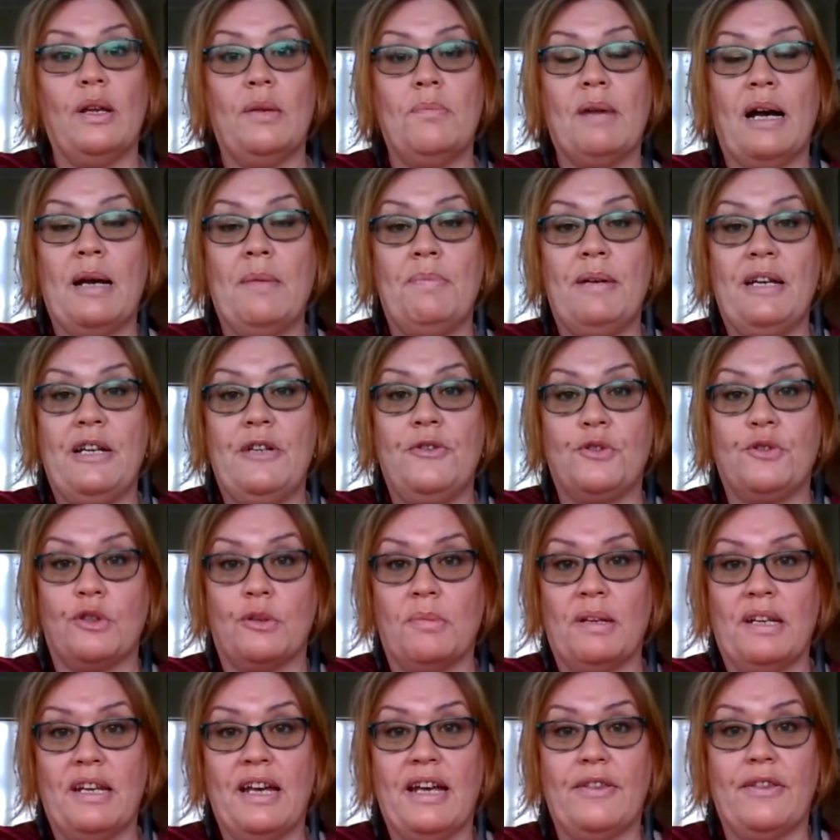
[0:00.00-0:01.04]
in my bedroom
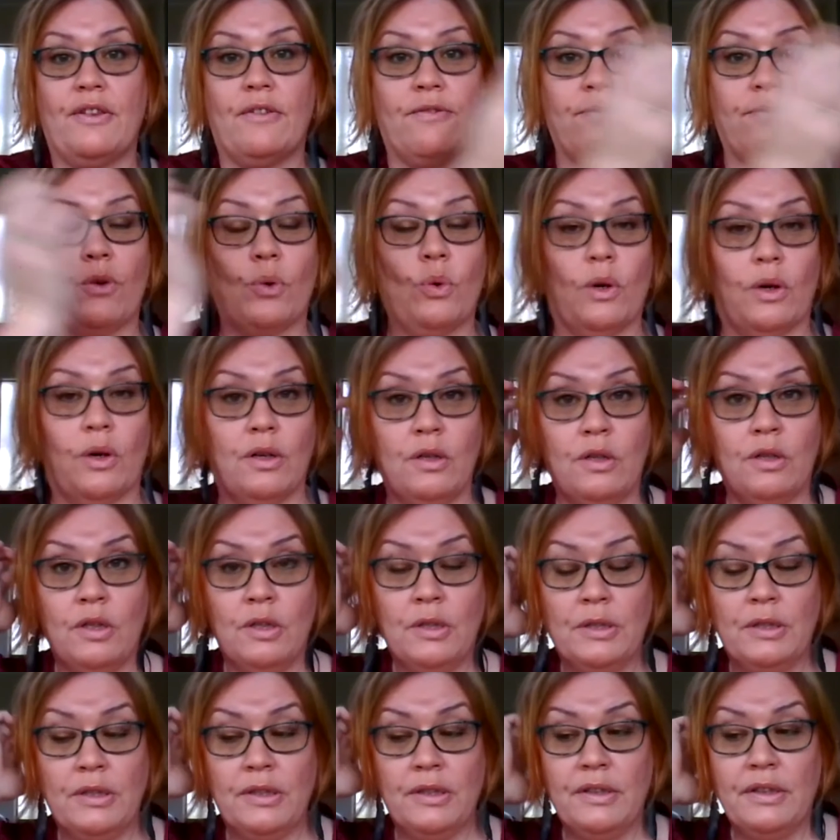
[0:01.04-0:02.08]
and hit the floor.
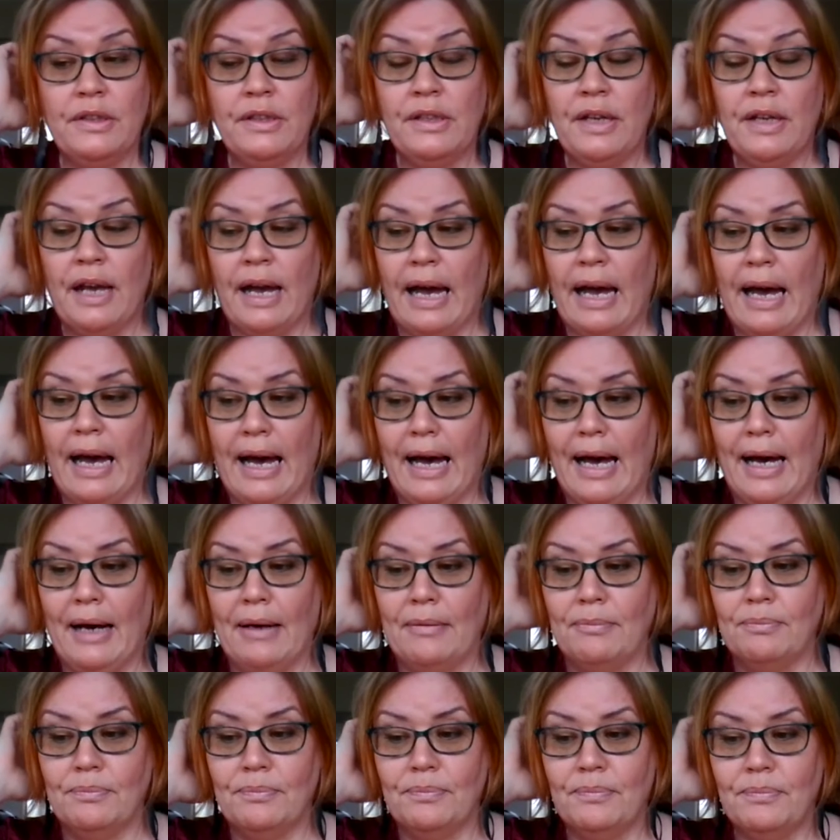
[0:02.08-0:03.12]

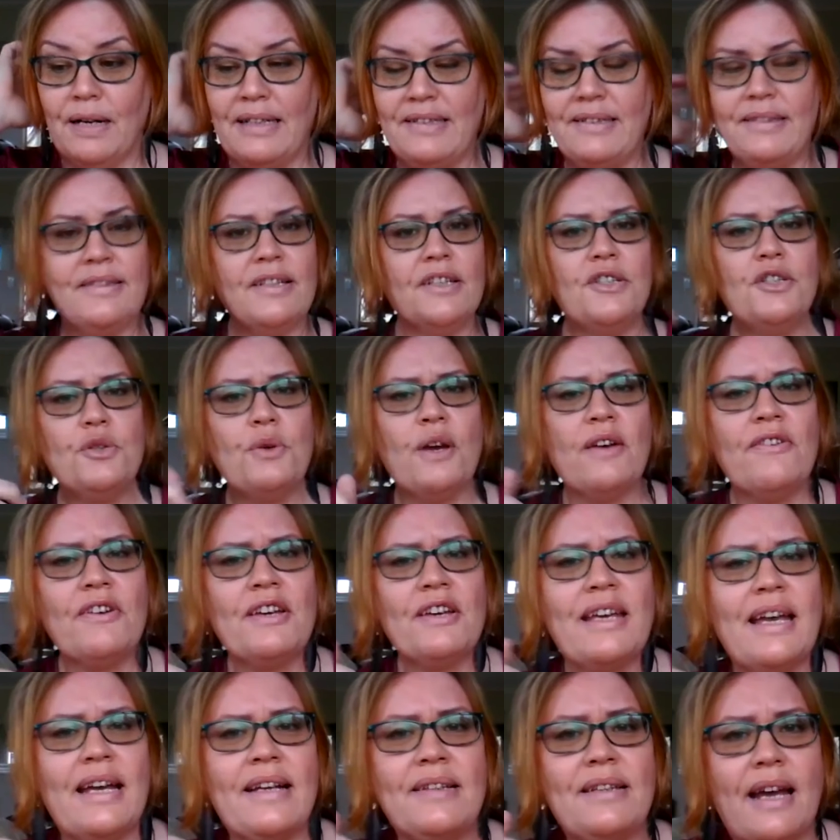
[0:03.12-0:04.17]
I said, did you
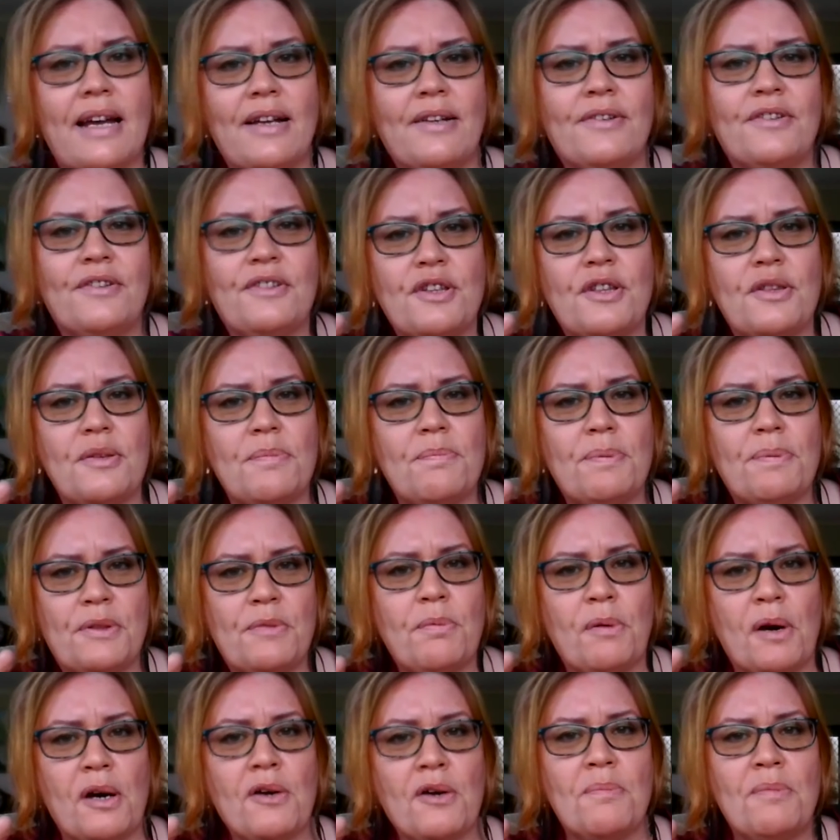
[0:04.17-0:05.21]
ever get down to the
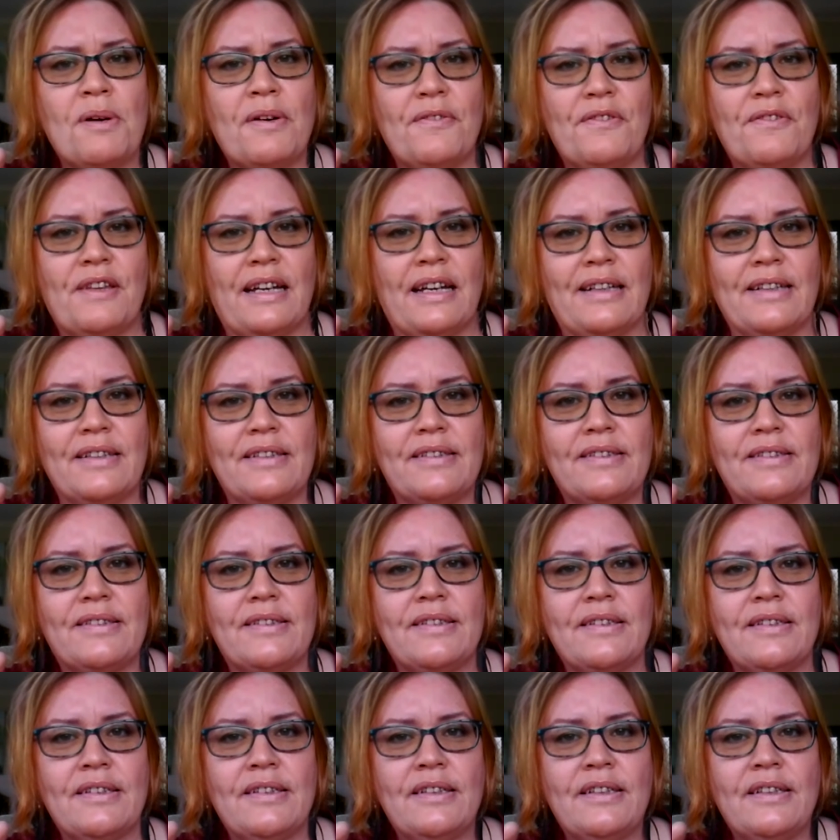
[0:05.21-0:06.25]
bottom of this?
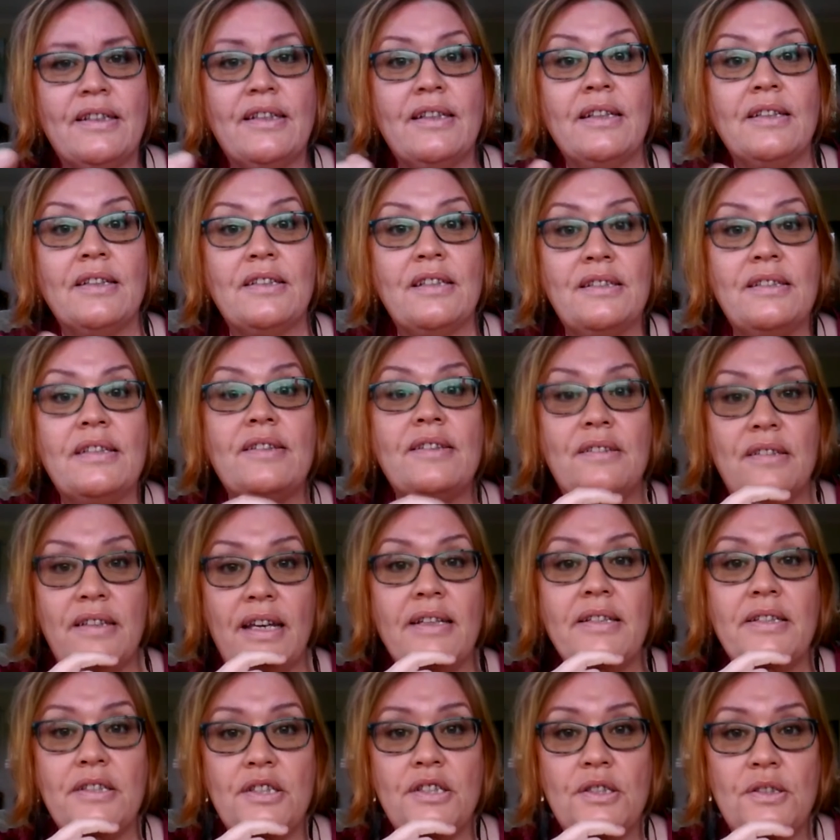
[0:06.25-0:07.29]
She says,
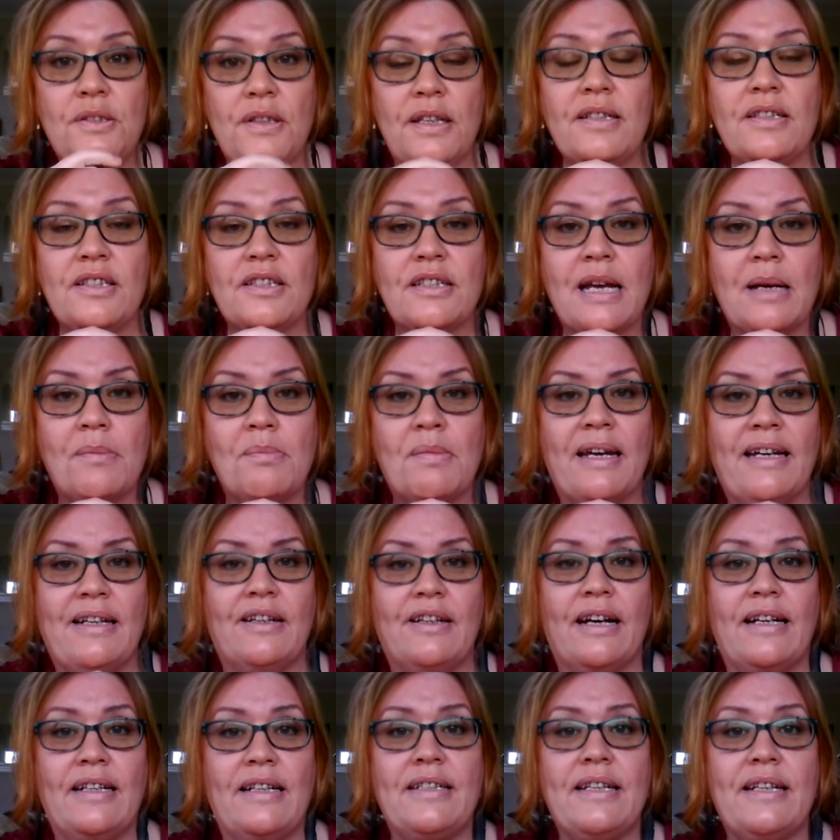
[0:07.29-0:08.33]
yes, Charmaine,
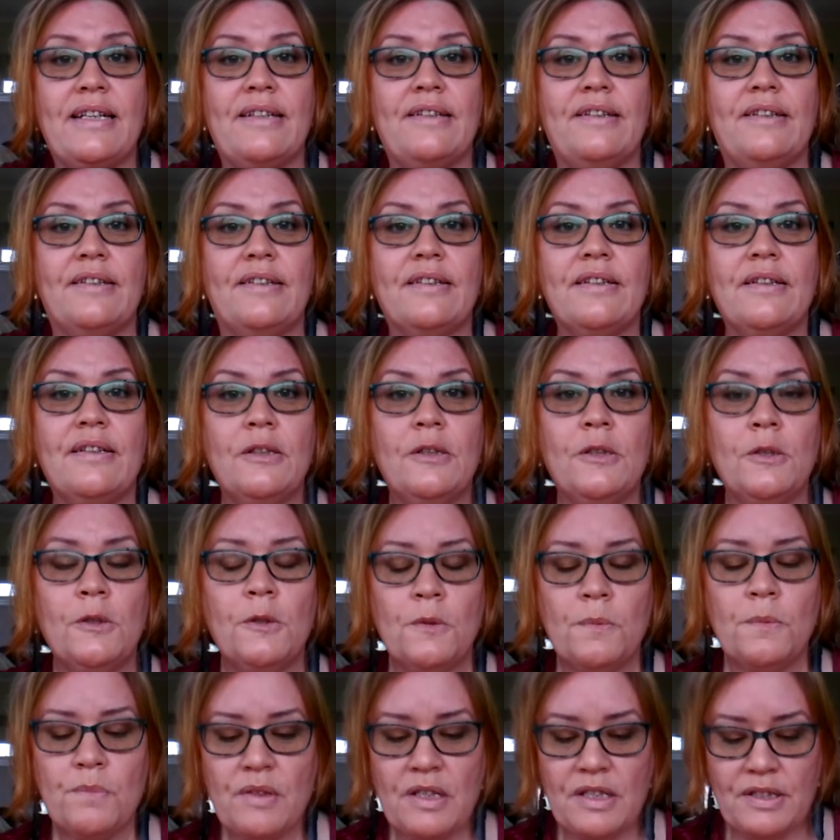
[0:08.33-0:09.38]
I did.
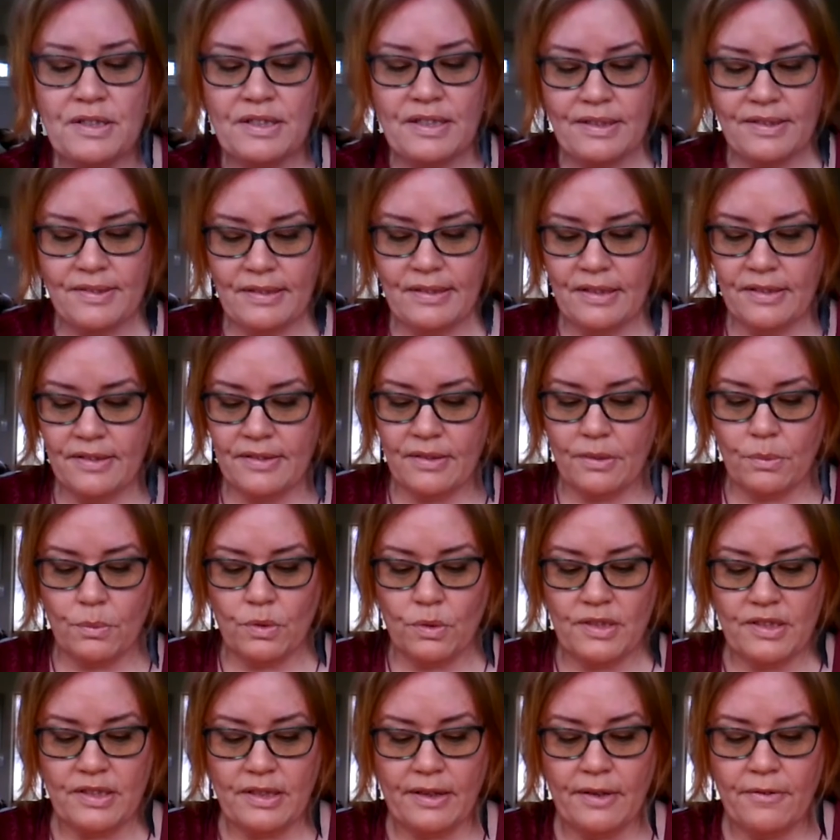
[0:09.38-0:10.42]
She says, it
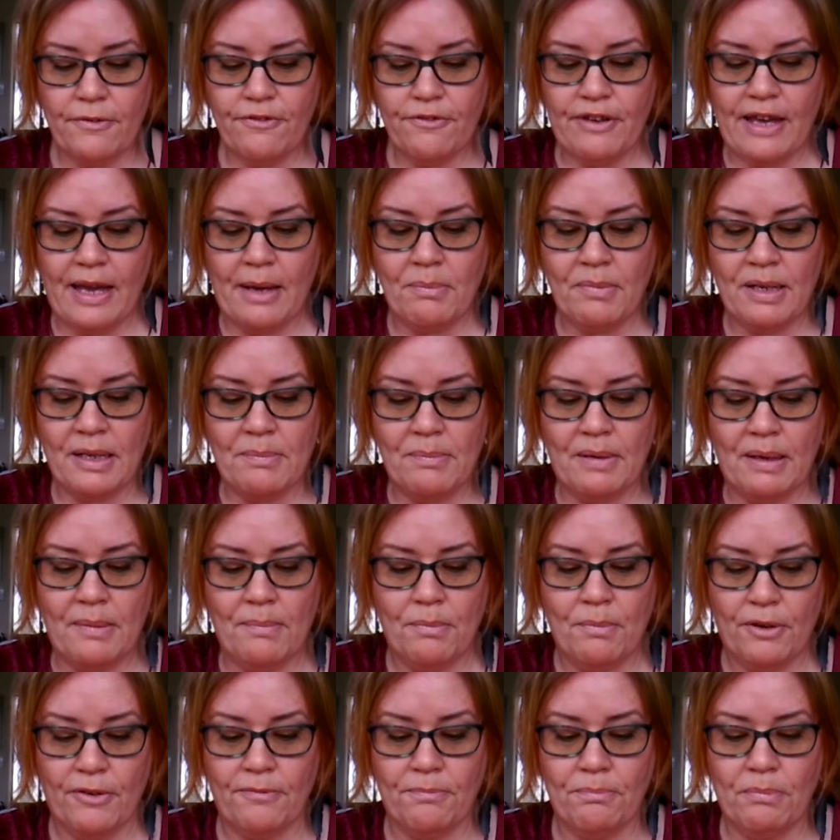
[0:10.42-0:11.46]
was a family
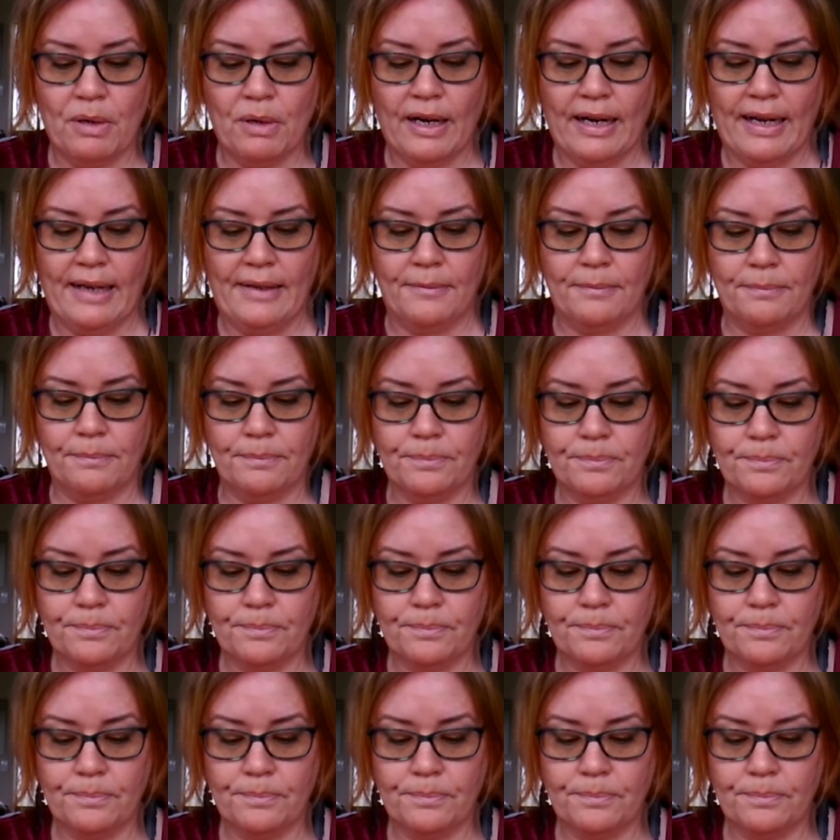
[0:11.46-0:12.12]
member of mine.